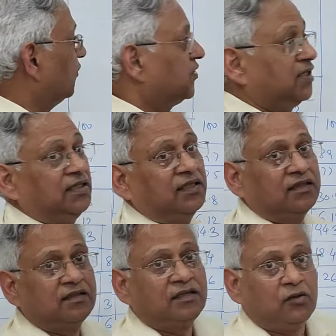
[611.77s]
of C.
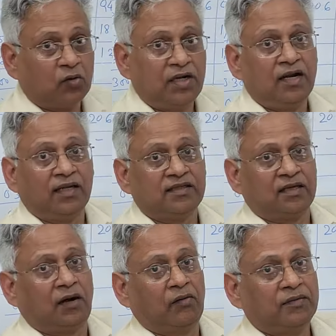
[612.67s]
Dotted
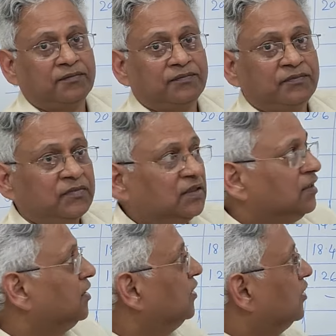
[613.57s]
lines now.
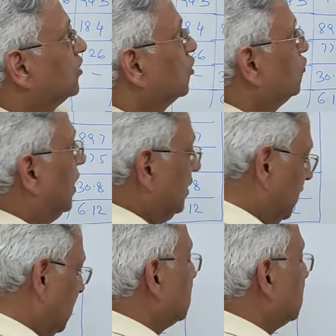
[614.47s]
So join